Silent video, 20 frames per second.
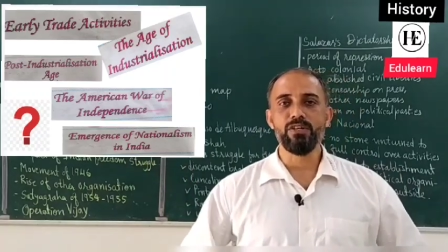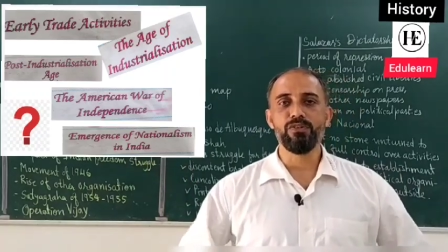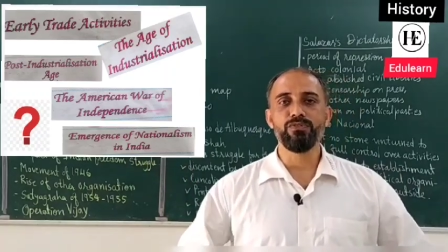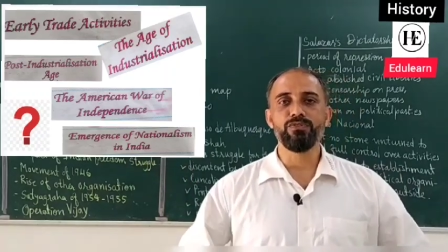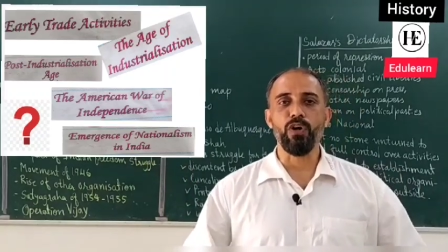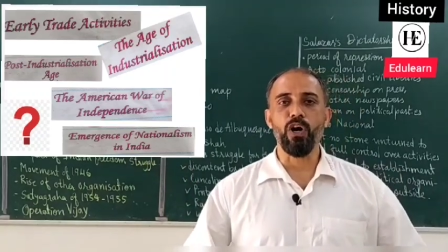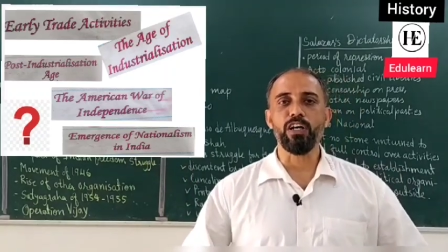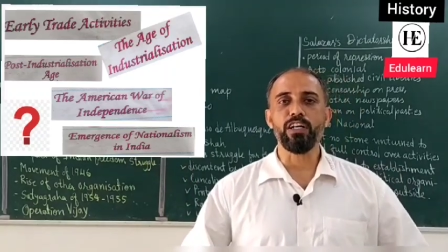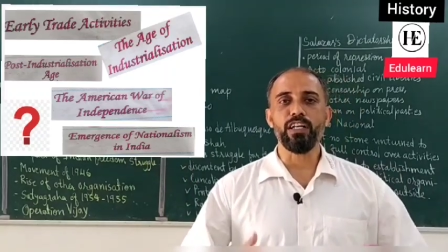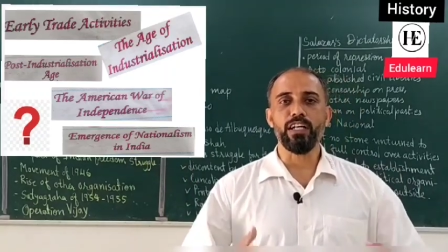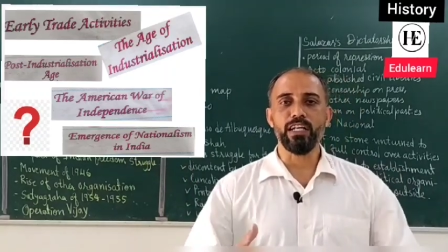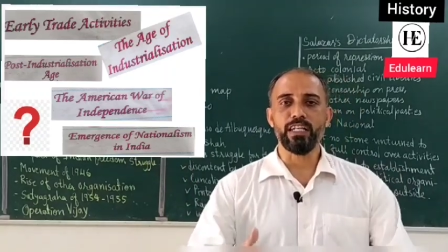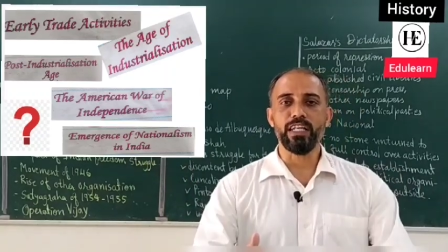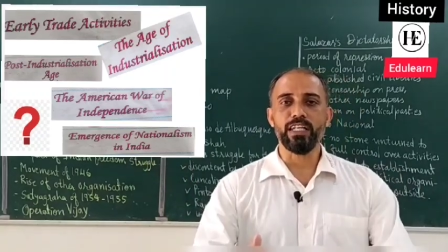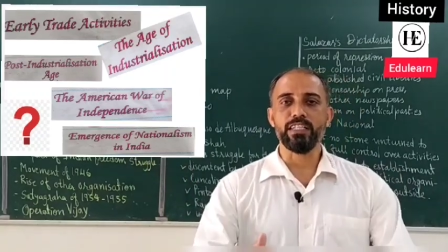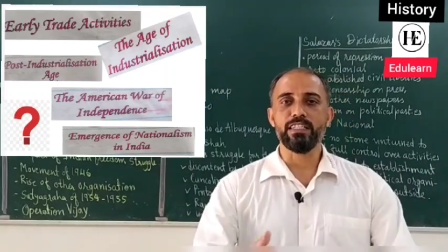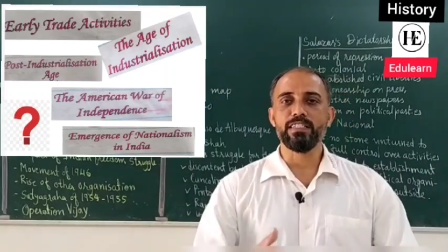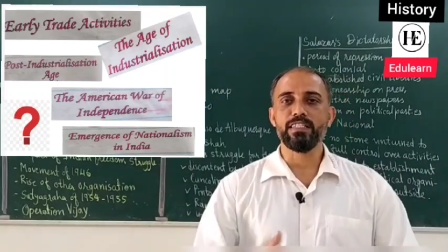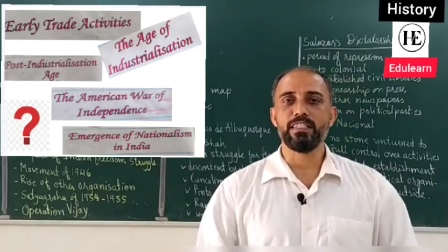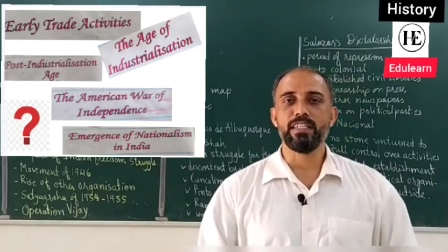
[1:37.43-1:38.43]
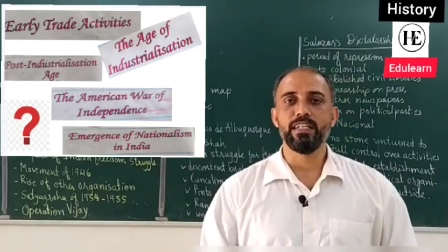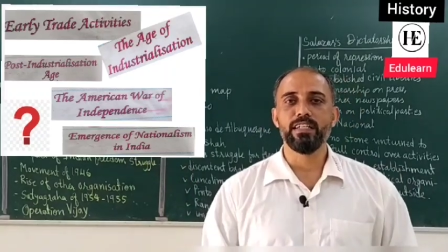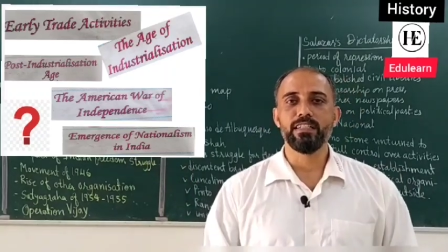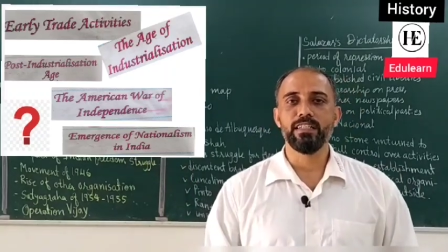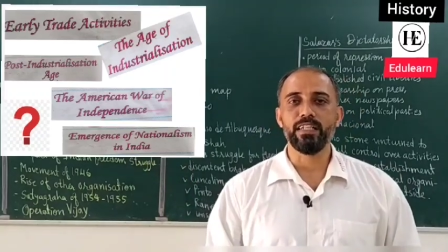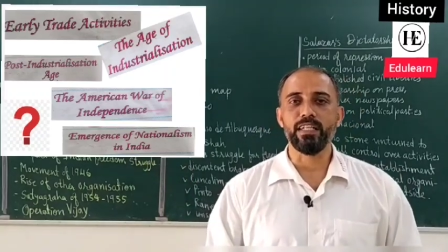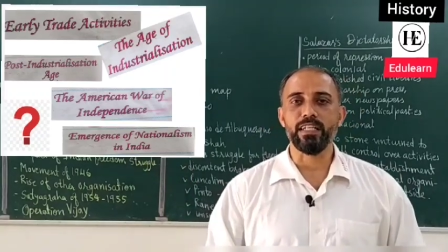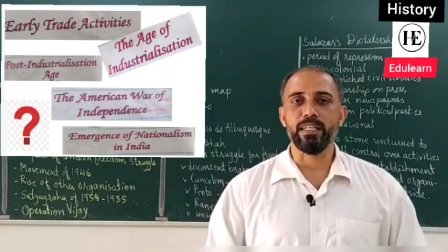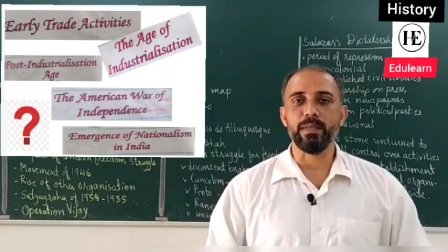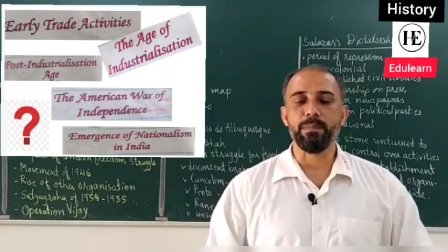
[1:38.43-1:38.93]
fought against
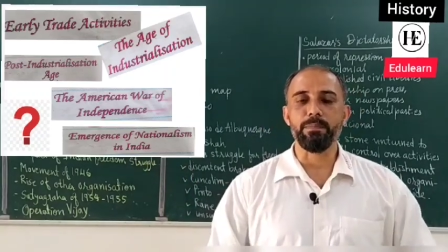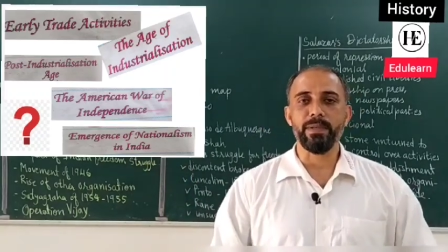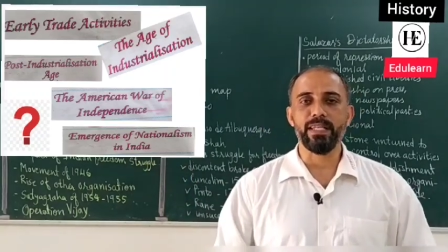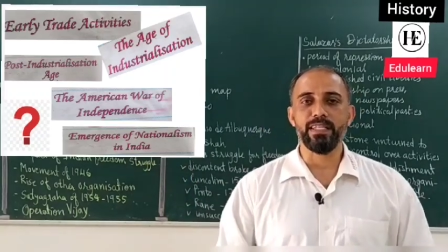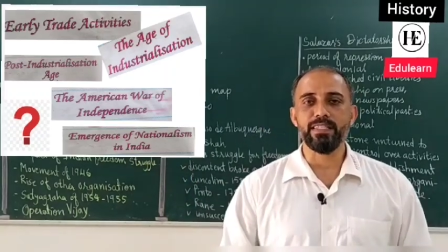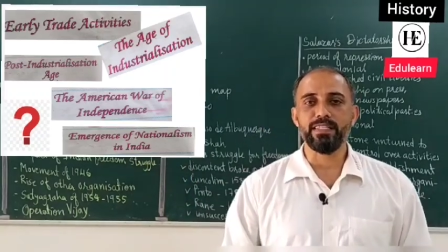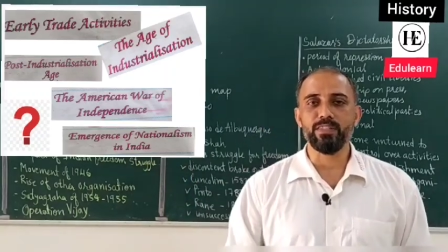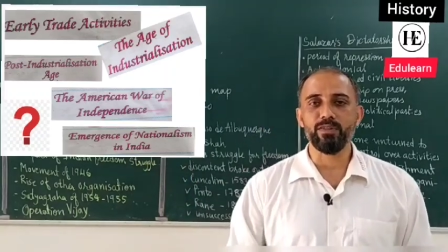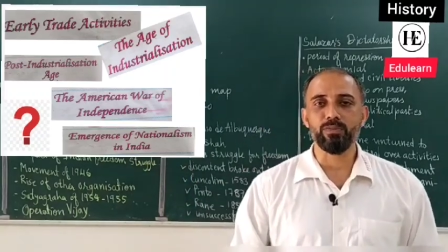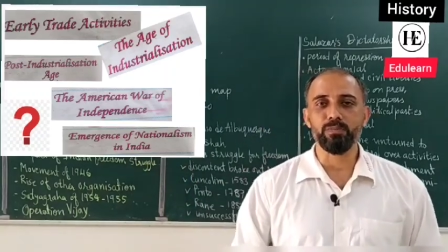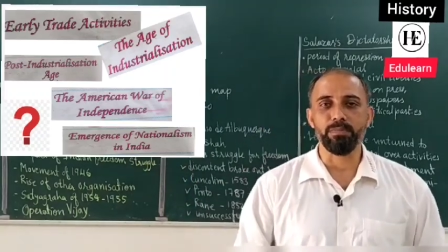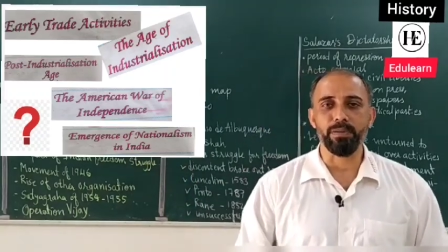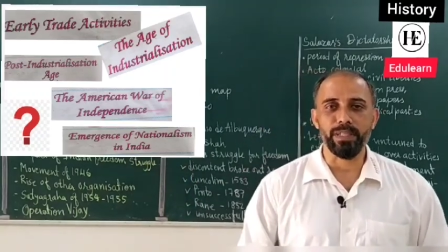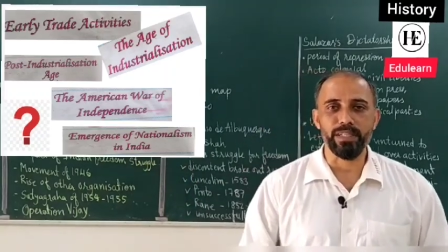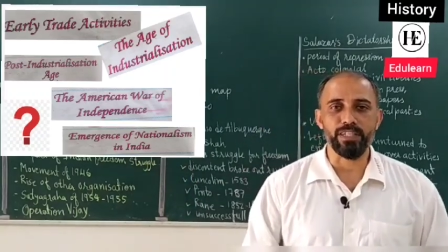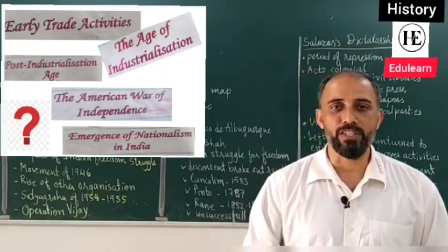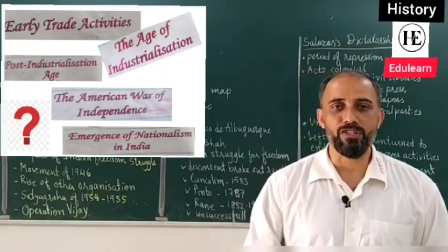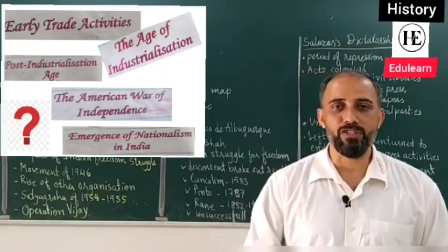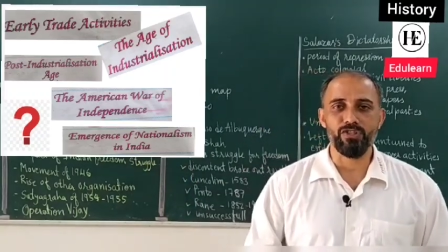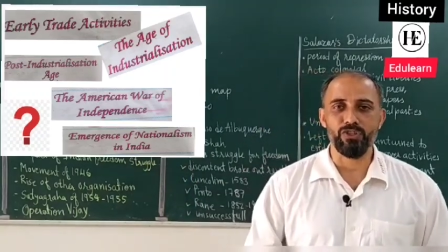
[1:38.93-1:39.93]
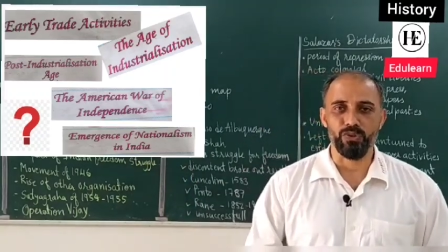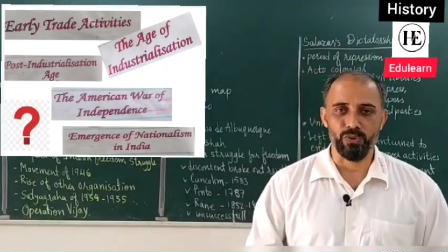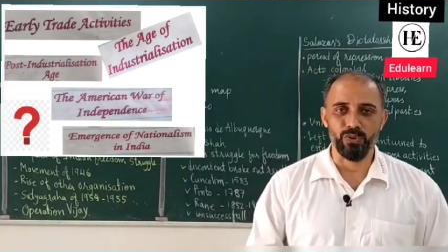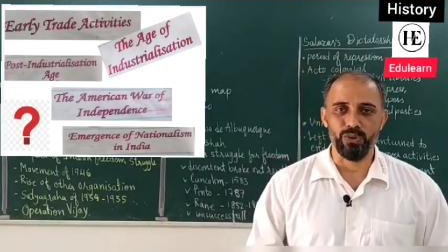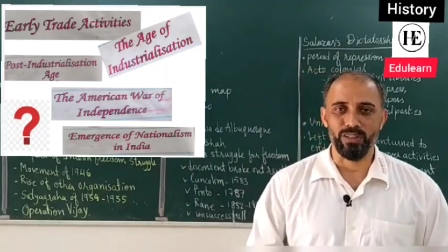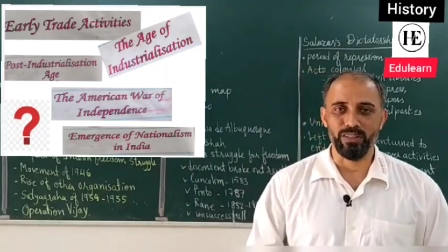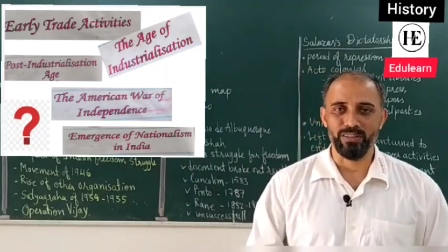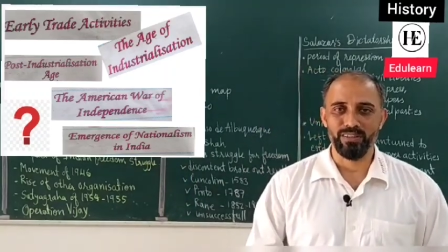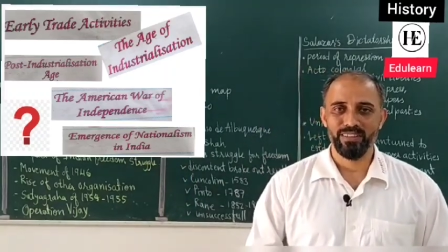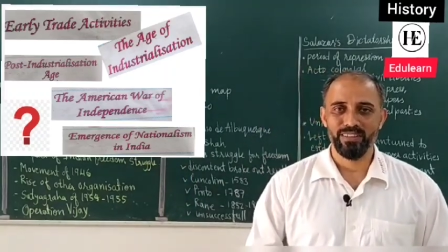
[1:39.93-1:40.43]
the repressive British rule.